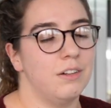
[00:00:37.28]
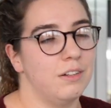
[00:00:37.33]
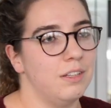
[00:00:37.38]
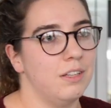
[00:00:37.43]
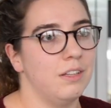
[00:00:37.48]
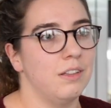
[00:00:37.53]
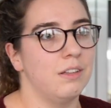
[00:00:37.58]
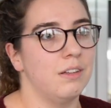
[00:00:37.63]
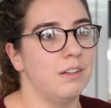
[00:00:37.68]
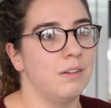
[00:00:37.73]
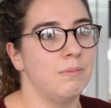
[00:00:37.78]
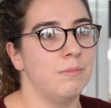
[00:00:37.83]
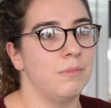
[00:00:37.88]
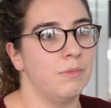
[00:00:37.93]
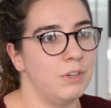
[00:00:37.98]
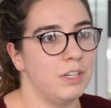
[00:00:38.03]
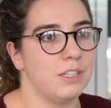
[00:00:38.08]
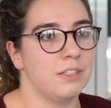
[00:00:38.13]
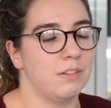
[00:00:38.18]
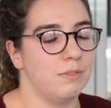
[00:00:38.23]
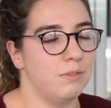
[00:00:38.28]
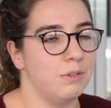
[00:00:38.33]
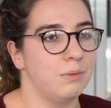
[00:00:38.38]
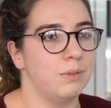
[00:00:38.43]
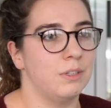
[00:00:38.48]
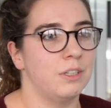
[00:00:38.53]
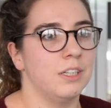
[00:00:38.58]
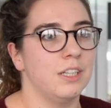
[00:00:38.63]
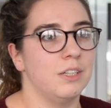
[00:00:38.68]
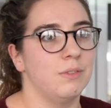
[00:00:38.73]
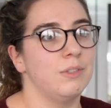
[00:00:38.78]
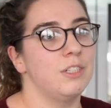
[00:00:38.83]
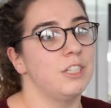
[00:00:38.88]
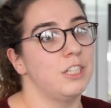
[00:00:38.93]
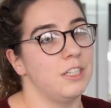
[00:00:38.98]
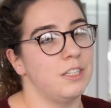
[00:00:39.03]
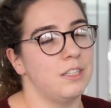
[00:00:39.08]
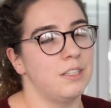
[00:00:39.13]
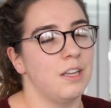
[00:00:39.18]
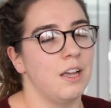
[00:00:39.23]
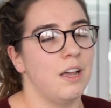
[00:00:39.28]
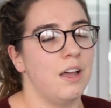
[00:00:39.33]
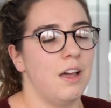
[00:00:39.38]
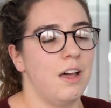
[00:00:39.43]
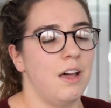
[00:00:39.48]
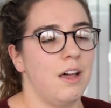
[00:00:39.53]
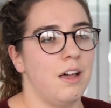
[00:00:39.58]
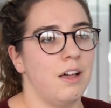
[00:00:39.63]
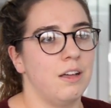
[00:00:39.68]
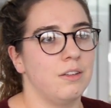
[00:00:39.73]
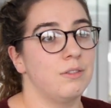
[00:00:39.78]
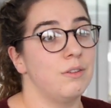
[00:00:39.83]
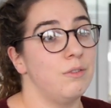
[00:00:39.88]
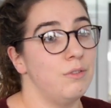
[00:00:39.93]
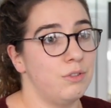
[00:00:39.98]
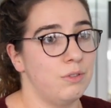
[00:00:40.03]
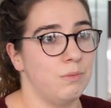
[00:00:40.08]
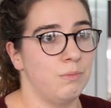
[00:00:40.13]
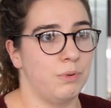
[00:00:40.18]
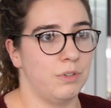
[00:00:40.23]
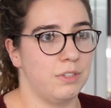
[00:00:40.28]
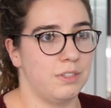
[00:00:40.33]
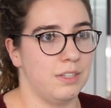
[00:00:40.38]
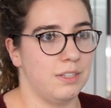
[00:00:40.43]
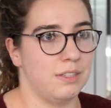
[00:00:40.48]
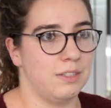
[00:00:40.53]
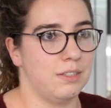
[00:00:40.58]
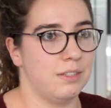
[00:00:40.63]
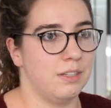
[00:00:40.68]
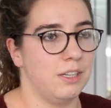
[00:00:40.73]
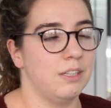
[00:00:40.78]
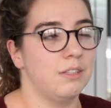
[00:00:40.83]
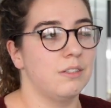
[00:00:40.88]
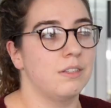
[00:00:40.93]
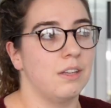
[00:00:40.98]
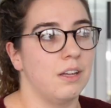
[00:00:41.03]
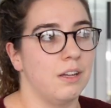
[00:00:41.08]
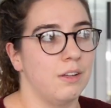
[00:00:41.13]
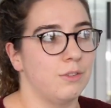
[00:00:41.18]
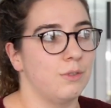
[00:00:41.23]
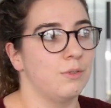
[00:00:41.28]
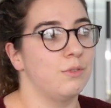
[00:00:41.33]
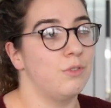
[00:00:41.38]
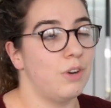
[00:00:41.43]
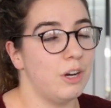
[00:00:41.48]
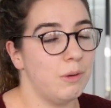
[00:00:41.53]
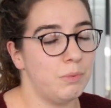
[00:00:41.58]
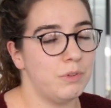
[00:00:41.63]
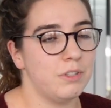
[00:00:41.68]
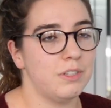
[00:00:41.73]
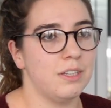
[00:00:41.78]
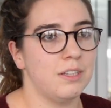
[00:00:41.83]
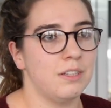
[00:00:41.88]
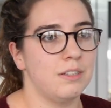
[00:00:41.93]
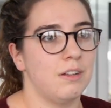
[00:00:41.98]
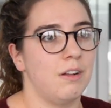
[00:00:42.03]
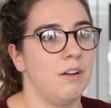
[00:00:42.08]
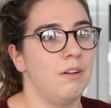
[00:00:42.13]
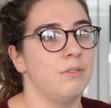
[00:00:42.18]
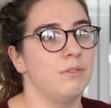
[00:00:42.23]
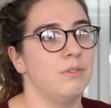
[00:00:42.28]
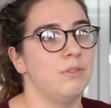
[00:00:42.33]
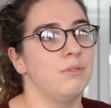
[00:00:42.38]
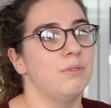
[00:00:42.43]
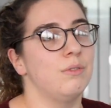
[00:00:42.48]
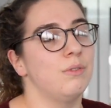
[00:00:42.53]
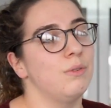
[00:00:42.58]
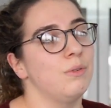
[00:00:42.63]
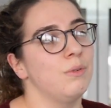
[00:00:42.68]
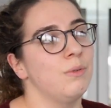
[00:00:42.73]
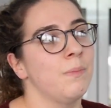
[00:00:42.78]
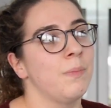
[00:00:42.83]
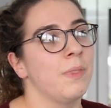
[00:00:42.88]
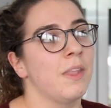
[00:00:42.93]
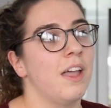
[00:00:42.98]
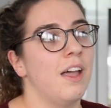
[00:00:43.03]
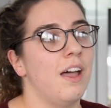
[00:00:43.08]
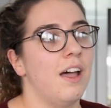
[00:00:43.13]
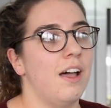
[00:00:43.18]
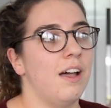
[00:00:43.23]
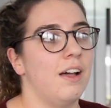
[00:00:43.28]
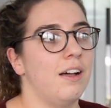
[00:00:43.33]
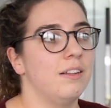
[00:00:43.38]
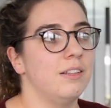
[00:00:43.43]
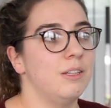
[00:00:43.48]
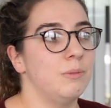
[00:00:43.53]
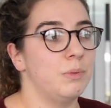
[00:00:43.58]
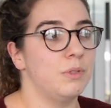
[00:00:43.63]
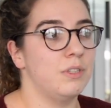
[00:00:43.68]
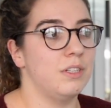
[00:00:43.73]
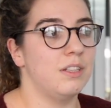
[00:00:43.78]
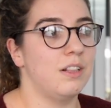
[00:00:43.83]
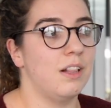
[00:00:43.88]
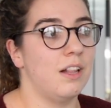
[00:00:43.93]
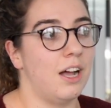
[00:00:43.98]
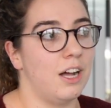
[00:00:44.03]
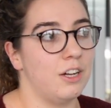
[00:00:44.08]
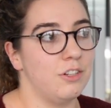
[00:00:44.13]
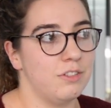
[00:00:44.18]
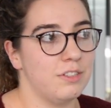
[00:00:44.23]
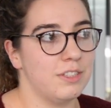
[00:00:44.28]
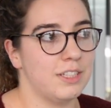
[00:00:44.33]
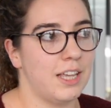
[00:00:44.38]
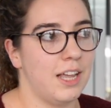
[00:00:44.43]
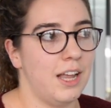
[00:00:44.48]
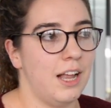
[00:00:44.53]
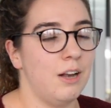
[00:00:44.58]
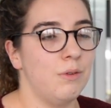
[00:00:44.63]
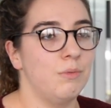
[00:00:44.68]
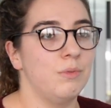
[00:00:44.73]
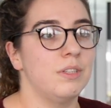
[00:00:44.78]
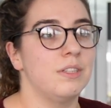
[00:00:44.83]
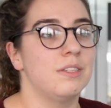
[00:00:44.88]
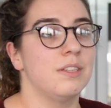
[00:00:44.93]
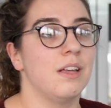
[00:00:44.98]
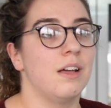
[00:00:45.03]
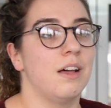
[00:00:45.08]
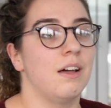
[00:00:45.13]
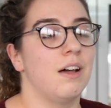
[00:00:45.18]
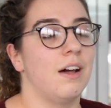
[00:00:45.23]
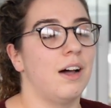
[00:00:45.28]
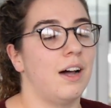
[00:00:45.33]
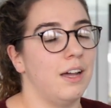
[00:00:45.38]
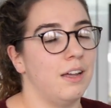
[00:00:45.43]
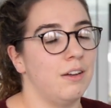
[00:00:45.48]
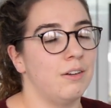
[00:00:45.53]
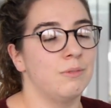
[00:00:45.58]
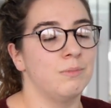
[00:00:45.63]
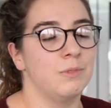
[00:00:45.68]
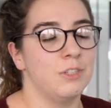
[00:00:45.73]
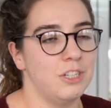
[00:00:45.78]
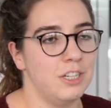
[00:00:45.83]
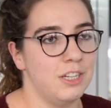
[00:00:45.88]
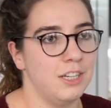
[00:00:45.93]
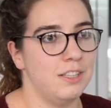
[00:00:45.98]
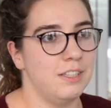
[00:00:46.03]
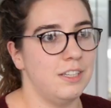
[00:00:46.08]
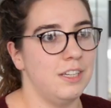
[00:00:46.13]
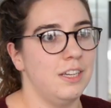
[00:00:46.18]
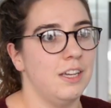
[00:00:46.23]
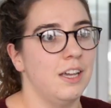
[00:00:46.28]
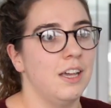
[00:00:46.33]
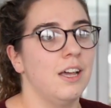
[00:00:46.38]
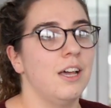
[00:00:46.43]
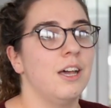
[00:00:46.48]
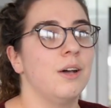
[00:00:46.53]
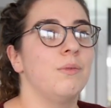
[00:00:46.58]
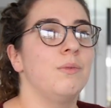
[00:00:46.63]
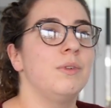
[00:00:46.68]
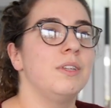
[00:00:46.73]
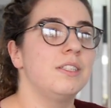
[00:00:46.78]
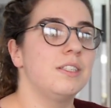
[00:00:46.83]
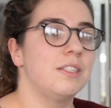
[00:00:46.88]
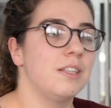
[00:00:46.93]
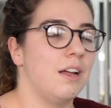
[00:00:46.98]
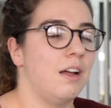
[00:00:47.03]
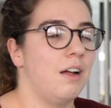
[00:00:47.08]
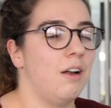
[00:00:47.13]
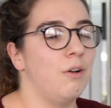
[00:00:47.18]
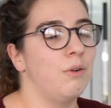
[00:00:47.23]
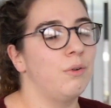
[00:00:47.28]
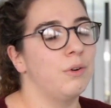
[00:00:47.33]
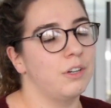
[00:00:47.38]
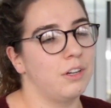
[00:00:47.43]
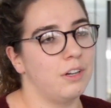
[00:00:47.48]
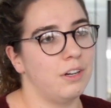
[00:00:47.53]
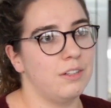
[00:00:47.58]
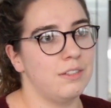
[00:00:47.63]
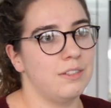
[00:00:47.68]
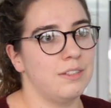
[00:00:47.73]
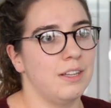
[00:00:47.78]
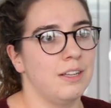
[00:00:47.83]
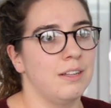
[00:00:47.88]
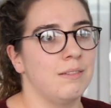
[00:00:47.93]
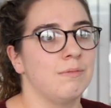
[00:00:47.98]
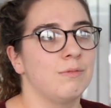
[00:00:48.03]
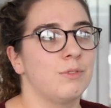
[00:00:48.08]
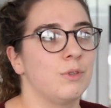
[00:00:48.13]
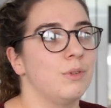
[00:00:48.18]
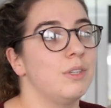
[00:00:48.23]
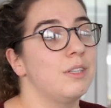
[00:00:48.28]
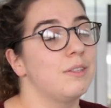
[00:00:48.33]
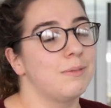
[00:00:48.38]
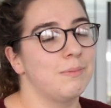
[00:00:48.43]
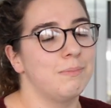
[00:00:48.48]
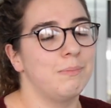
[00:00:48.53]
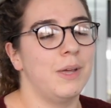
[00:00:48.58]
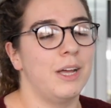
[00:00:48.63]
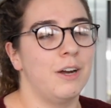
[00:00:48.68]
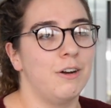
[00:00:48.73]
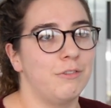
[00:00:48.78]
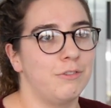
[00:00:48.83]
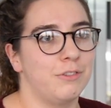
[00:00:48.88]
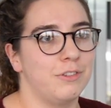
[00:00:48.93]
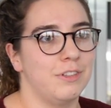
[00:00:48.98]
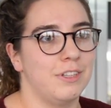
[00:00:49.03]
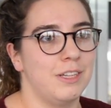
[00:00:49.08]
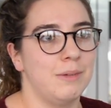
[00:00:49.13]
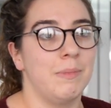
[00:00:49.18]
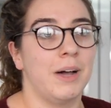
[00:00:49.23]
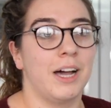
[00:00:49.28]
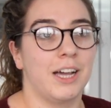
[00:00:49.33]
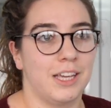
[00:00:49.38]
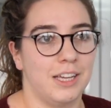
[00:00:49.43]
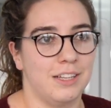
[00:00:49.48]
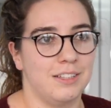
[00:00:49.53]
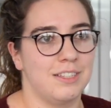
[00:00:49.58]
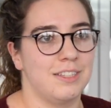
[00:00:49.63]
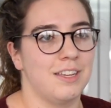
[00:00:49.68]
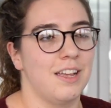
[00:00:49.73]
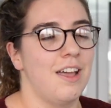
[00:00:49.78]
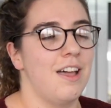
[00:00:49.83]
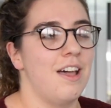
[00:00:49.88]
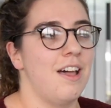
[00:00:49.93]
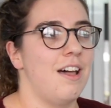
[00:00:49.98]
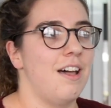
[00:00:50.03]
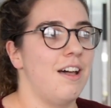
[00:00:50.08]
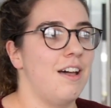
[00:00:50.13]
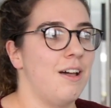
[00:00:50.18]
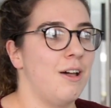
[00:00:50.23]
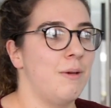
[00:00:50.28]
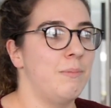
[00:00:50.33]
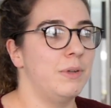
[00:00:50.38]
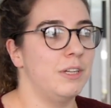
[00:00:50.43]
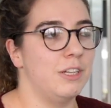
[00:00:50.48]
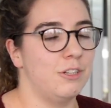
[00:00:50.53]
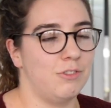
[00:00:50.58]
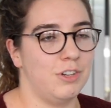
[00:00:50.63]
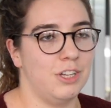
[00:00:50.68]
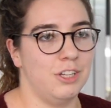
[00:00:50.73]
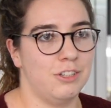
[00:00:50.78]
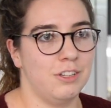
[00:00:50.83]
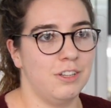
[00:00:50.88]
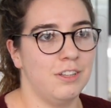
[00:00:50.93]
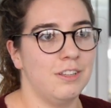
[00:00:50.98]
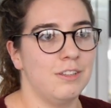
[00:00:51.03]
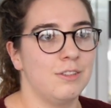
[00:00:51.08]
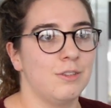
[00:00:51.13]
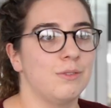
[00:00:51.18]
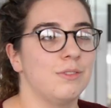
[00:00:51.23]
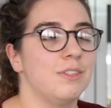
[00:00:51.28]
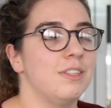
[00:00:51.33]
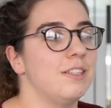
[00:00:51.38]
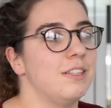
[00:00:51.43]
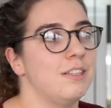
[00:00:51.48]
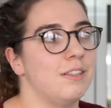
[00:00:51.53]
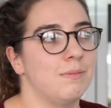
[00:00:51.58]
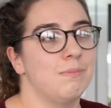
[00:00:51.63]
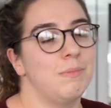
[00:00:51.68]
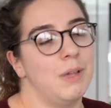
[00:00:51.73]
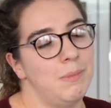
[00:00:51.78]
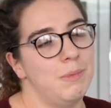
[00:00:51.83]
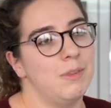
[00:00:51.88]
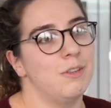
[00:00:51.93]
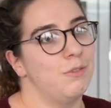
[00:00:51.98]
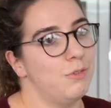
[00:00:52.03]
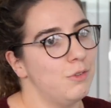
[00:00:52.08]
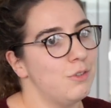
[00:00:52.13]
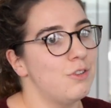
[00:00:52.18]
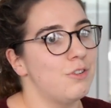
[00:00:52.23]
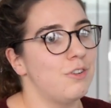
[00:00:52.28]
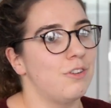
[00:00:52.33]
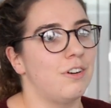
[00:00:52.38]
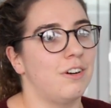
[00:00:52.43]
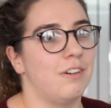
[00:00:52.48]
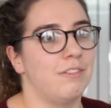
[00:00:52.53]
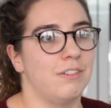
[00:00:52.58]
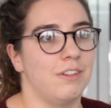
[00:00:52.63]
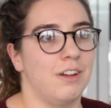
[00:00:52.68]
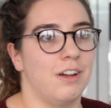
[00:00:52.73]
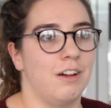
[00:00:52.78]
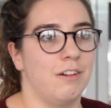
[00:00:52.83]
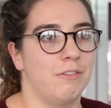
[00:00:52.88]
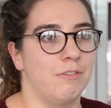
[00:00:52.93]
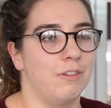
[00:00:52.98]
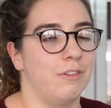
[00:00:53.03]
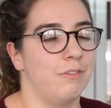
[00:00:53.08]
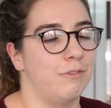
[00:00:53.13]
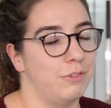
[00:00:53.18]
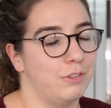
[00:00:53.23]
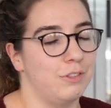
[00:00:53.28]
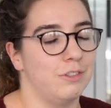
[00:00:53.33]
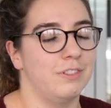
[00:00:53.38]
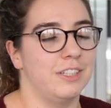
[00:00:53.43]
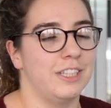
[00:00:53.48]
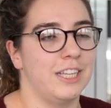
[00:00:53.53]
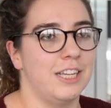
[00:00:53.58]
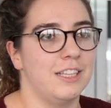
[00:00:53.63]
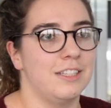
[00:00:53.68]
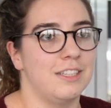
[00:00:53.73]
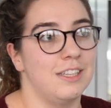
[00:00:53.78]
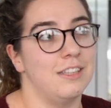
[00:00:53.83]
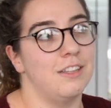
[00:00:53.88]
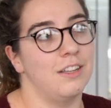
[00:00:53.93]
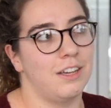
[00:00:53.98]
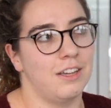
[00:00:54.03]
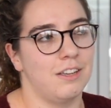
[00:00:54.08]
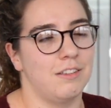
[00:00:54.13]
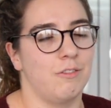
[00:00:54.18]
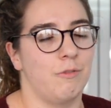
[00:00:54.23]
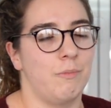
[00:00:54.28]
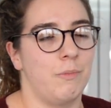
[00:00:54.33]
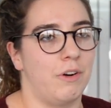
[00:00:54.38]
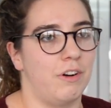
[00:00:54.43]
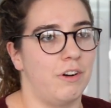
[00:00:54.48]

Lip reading: done in the rest of the world, which is a solution process. It's so dry process allows you to deposit larger scale with higher homogeneity, with lower cost, and so it's better for the market penetration. So this is maybe the future of photovoltaics in the case of